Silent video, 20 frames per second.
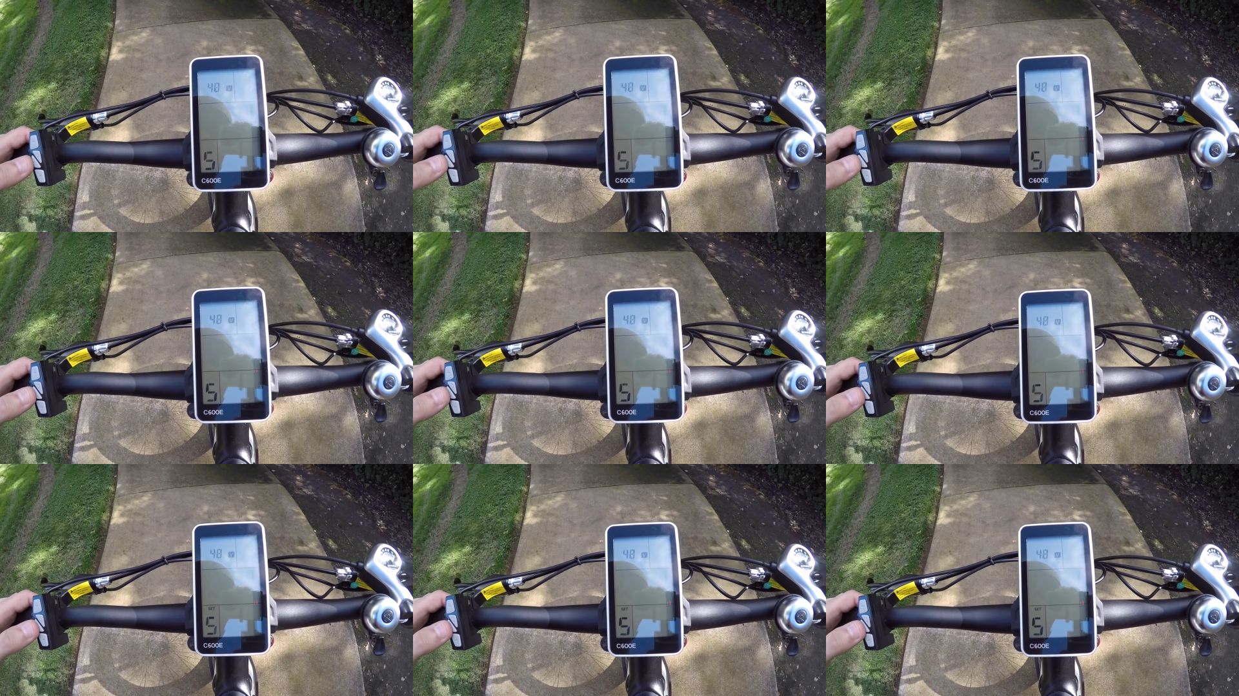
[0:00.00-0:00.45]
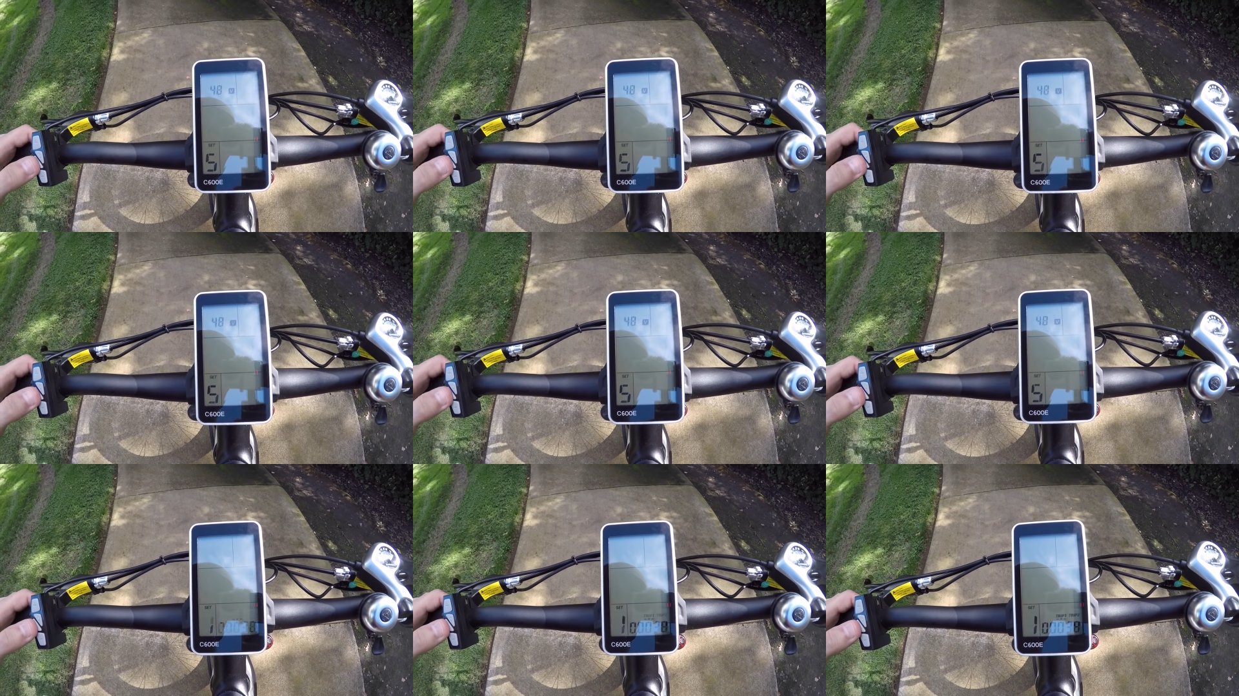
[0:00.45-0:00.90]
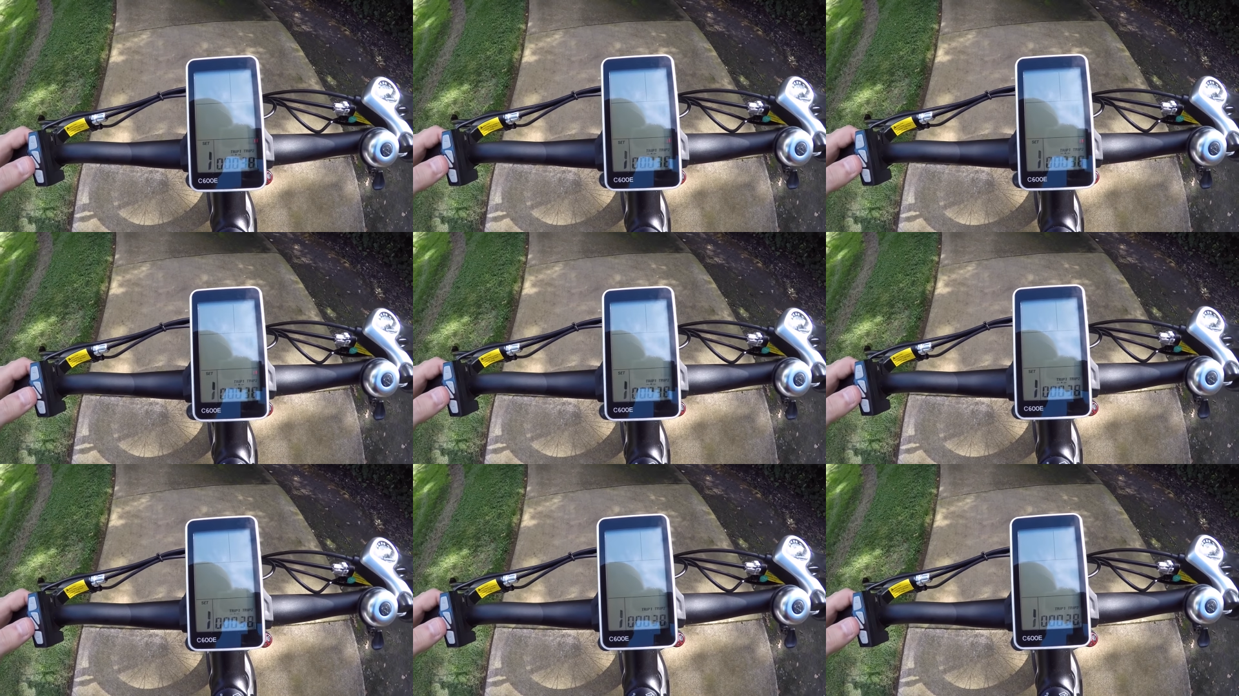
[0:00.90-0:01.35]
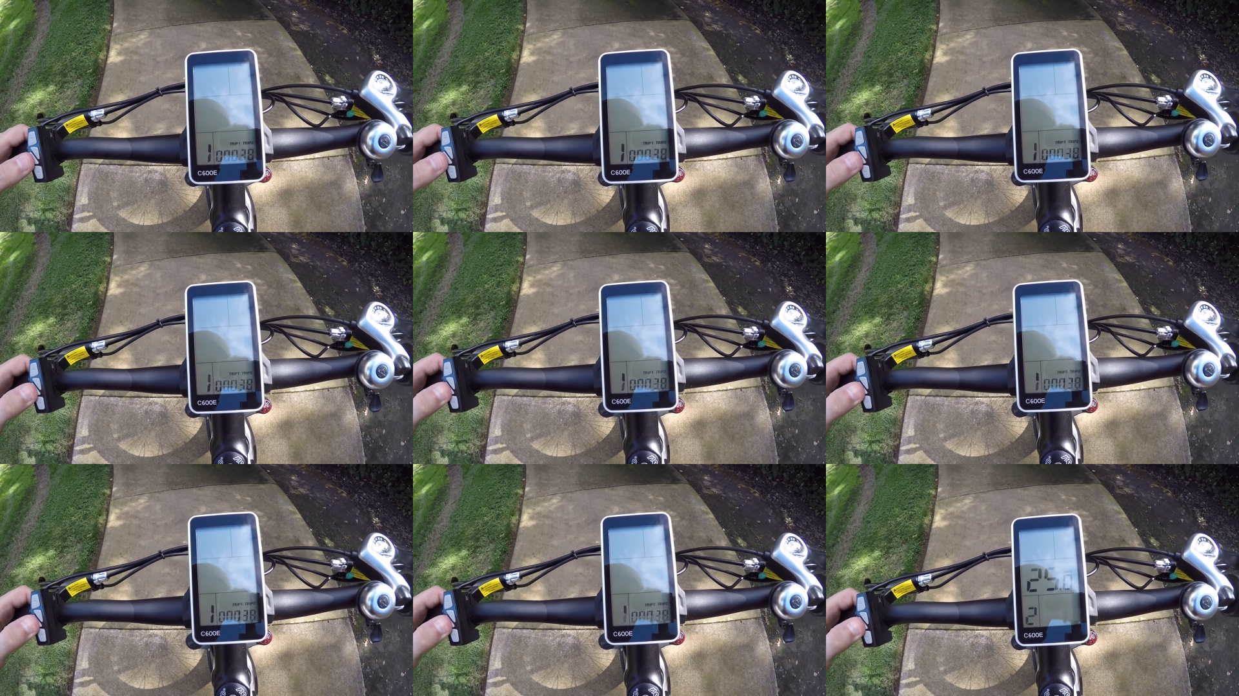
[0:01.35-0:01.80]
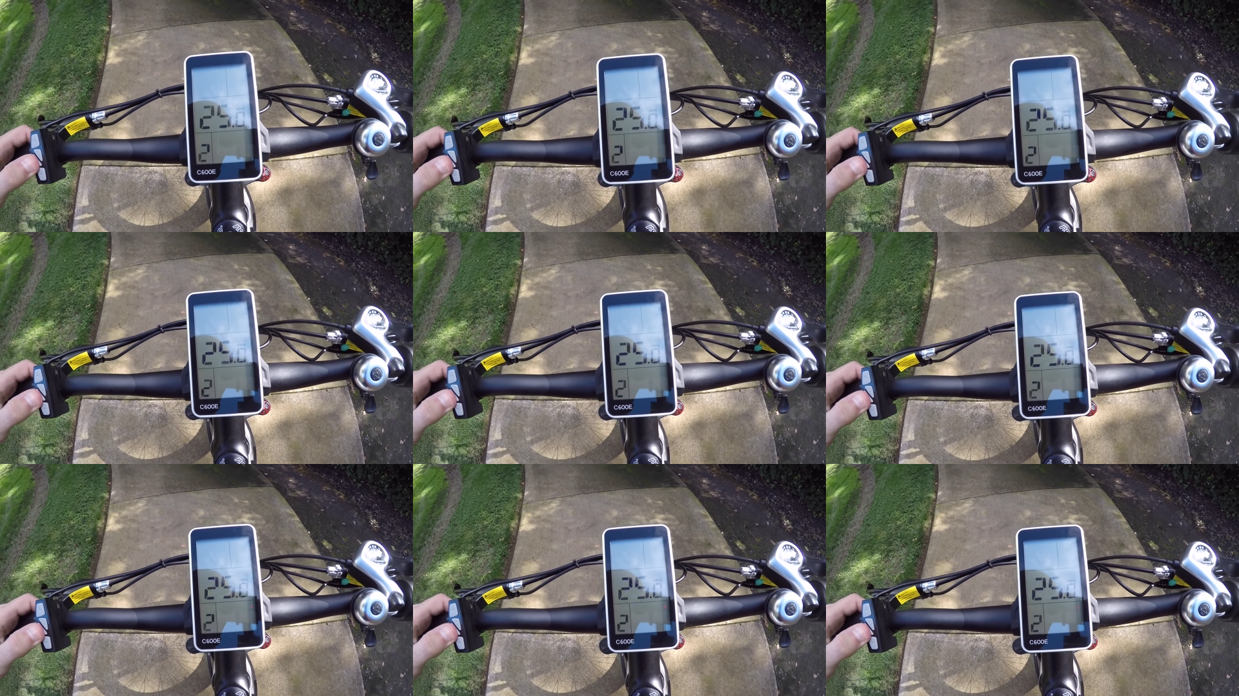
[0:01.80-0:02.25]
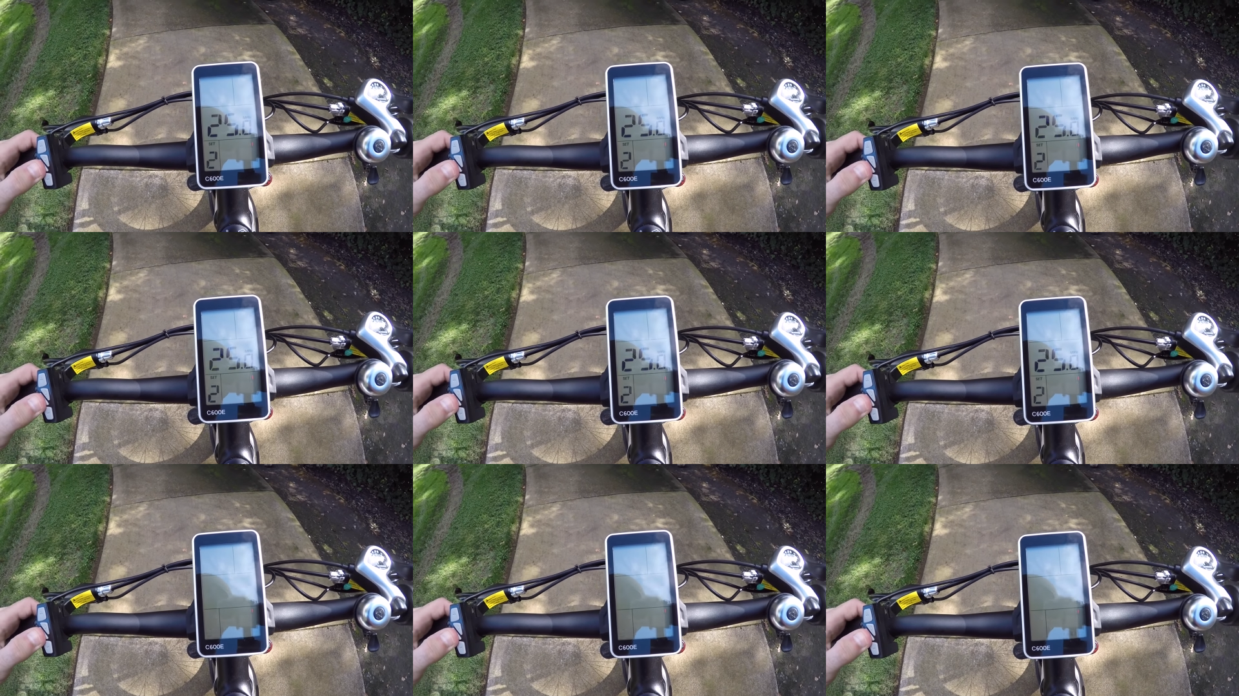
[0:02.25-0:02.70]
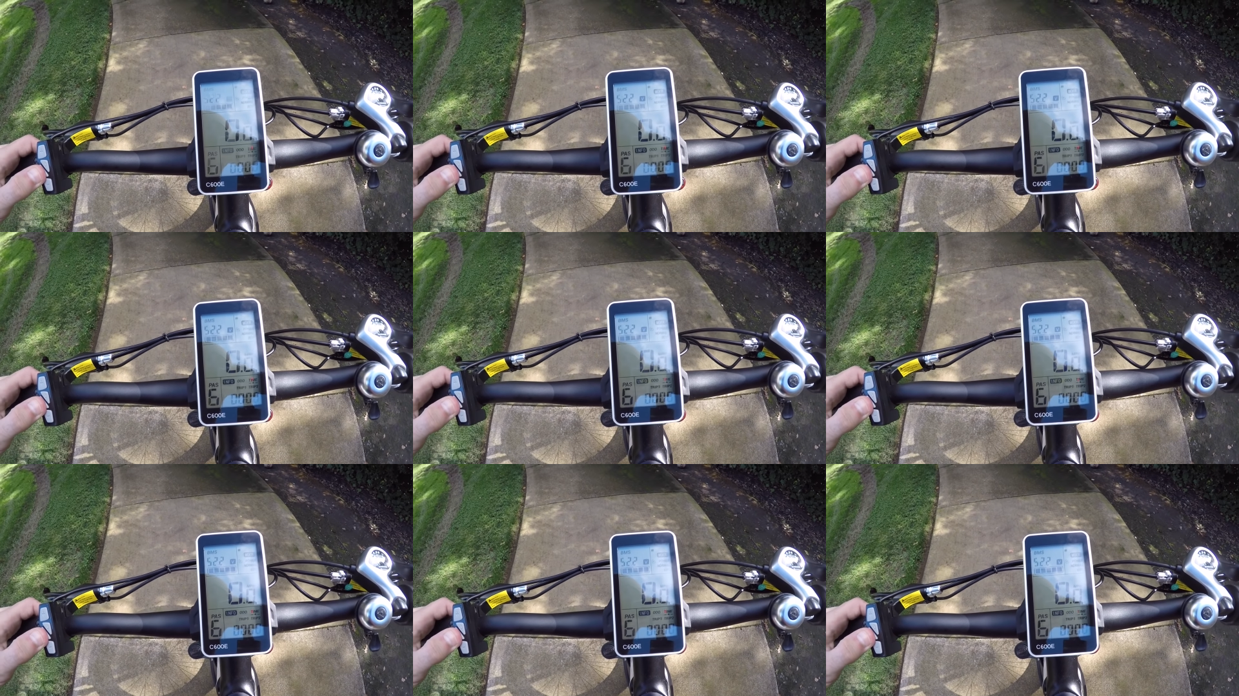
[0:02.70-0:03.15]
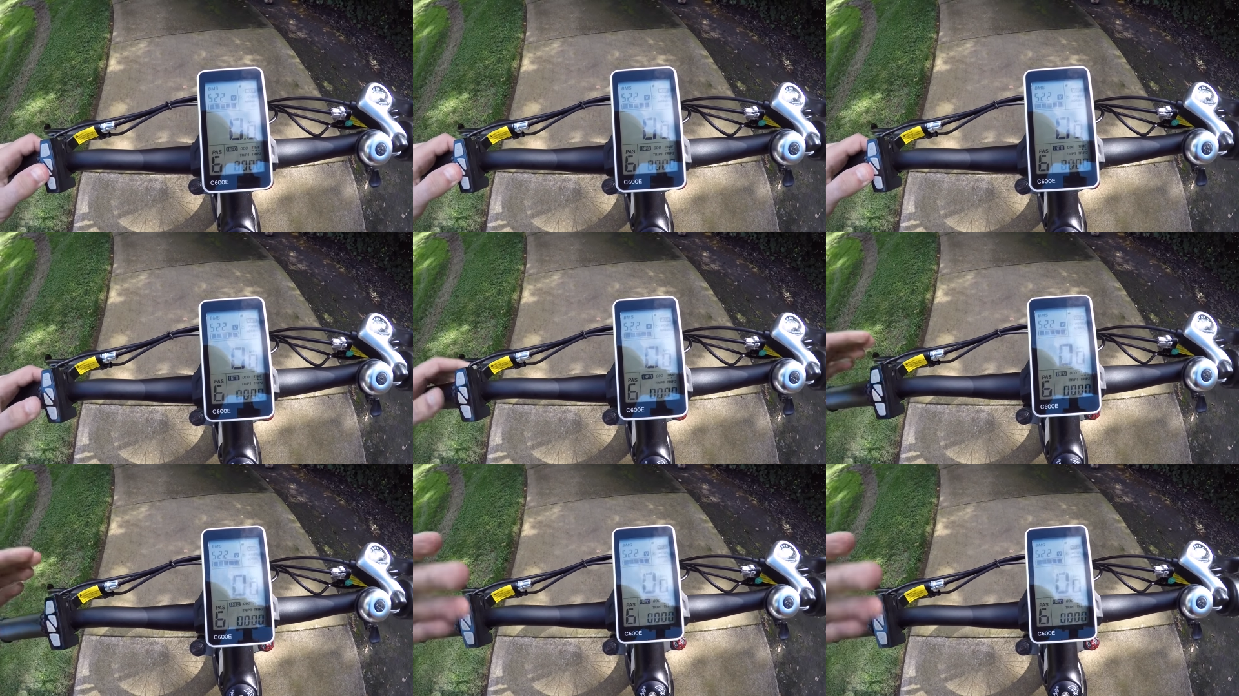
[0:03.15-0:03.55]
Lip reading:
(no speaker visible)